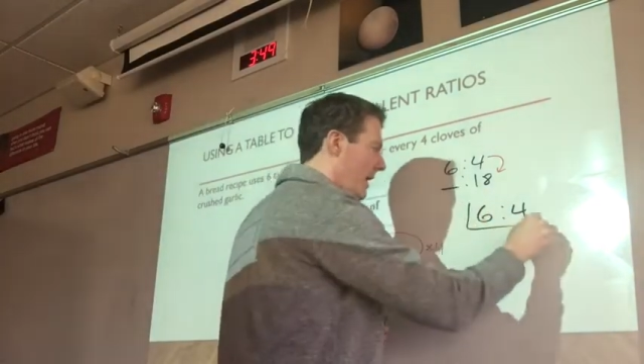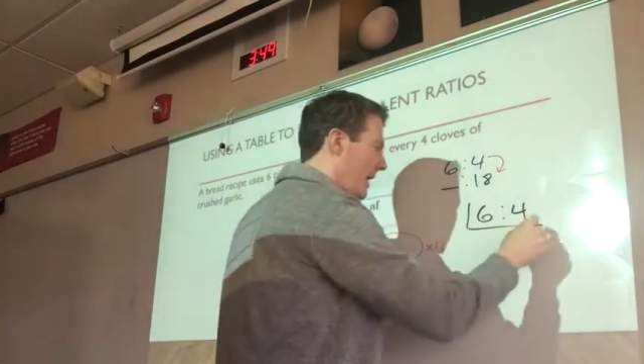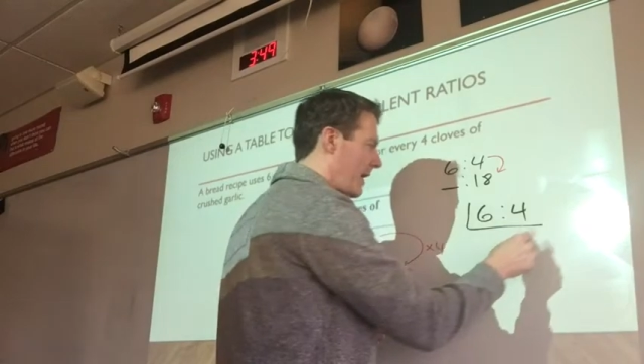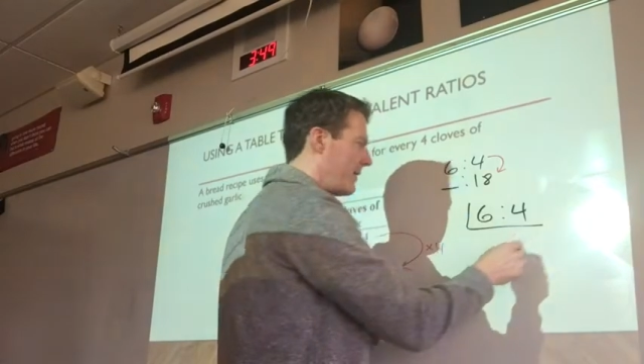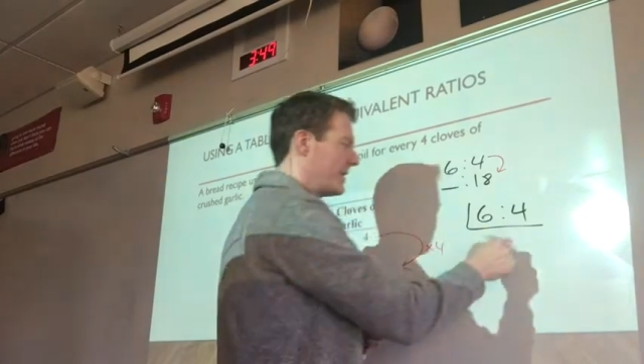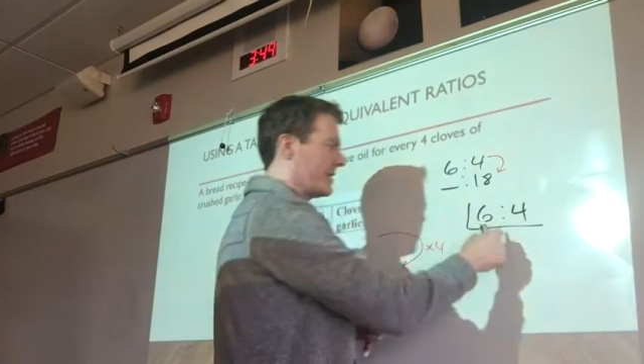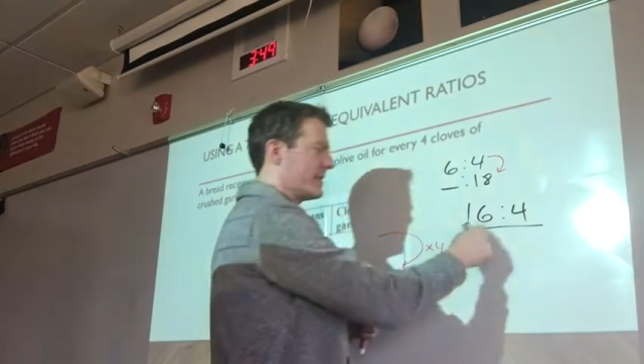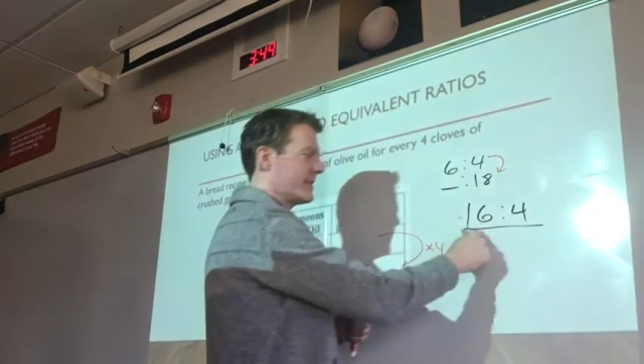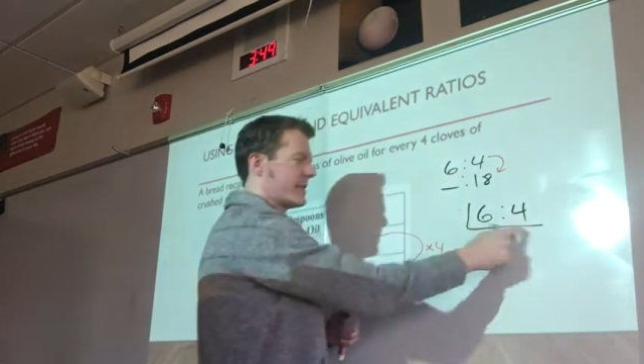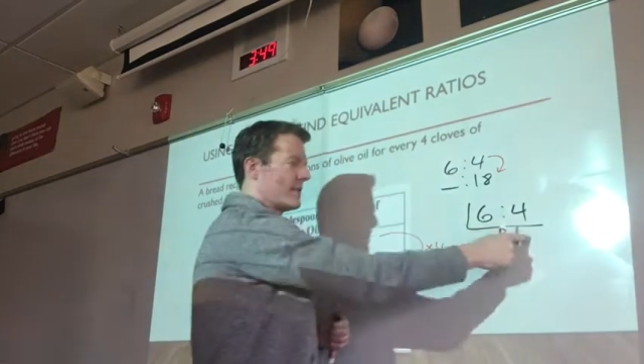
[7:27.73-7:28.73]
And
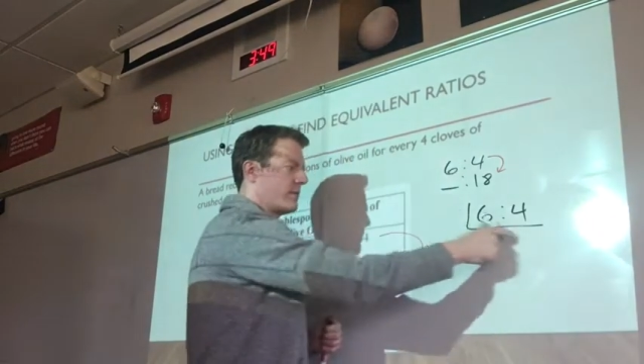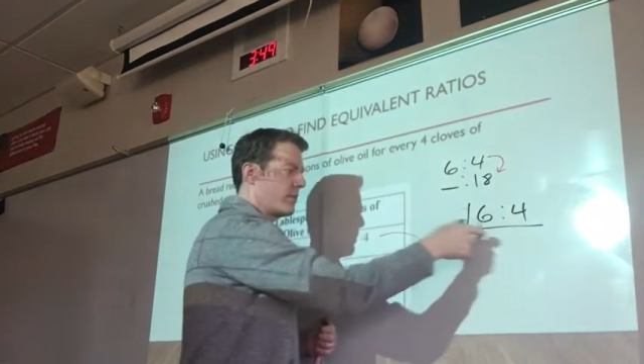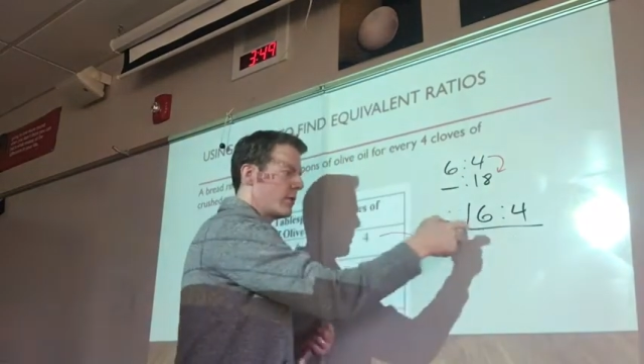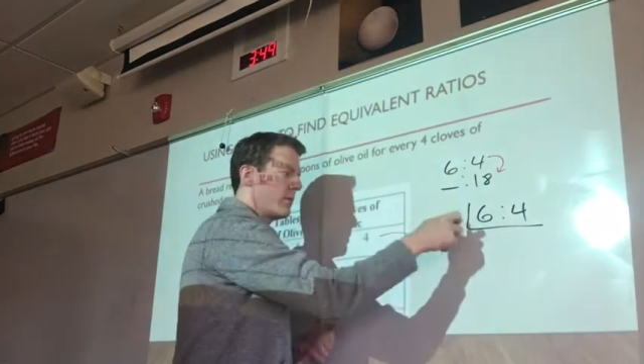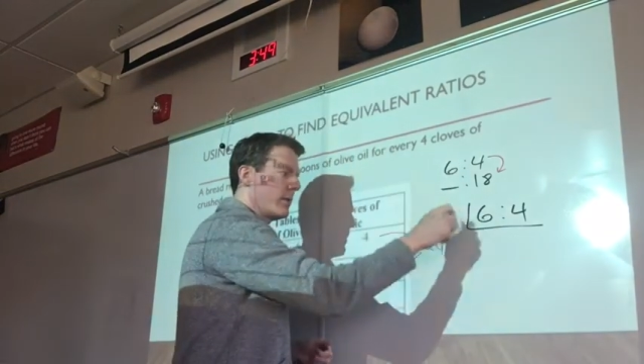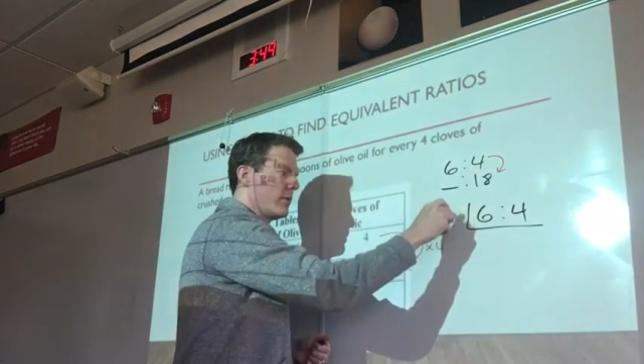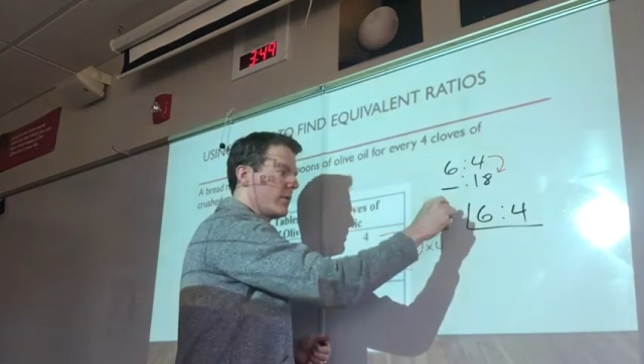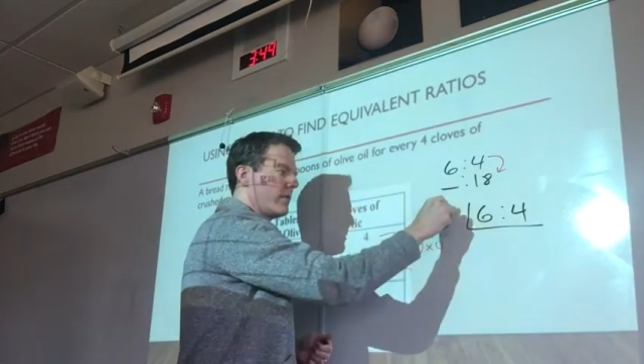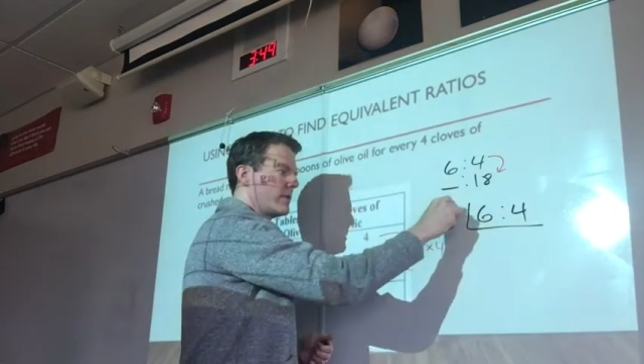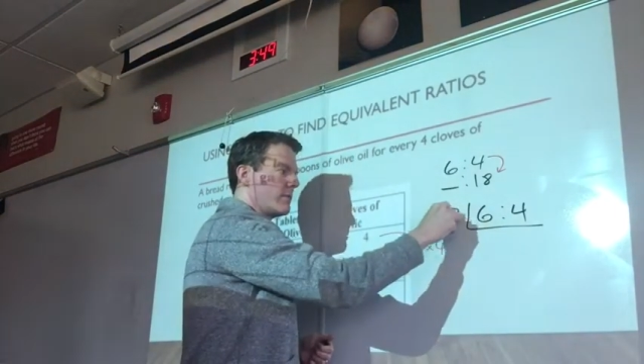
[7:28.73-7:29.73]
obviously 6 and 4 are
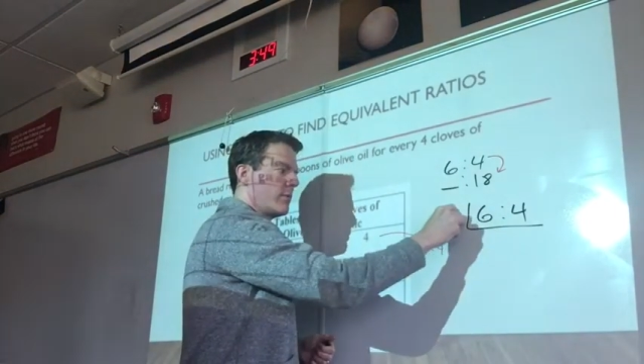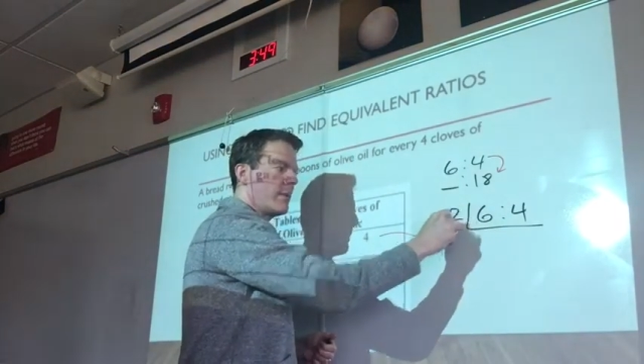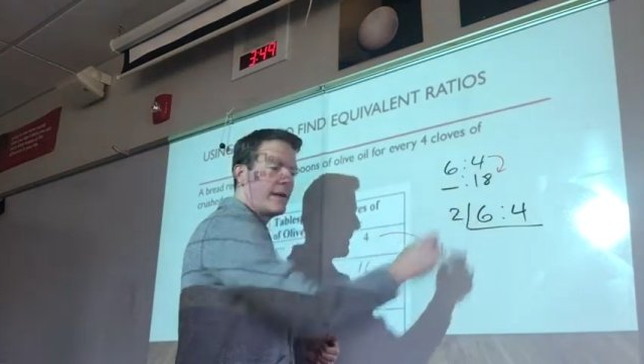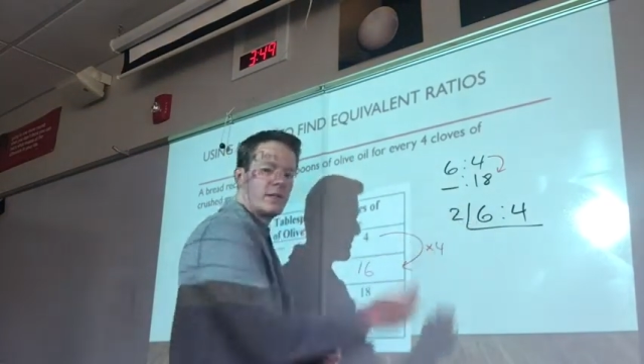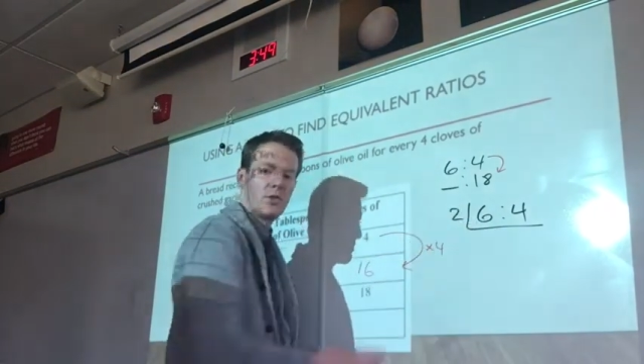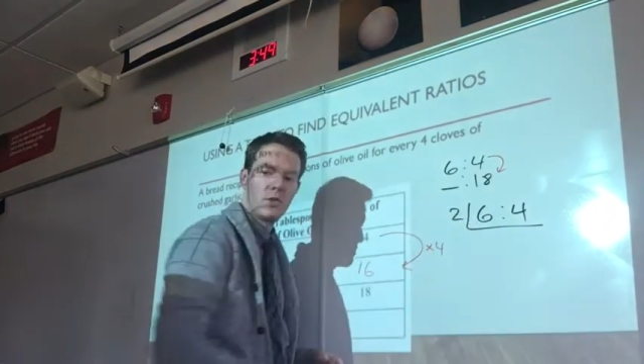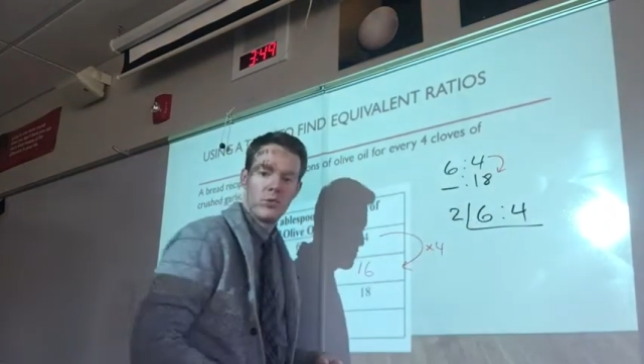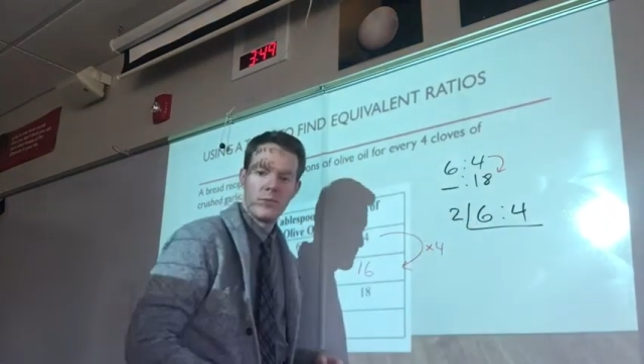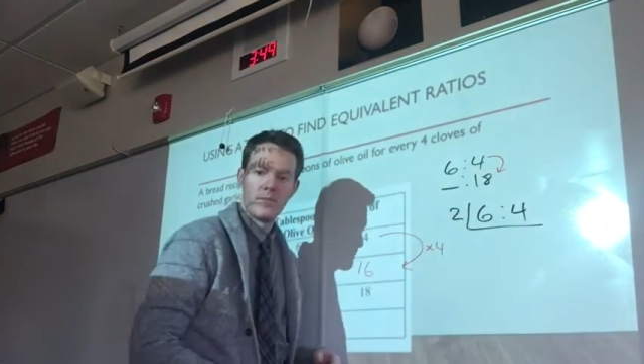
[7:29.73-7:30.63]
both divisible by 2,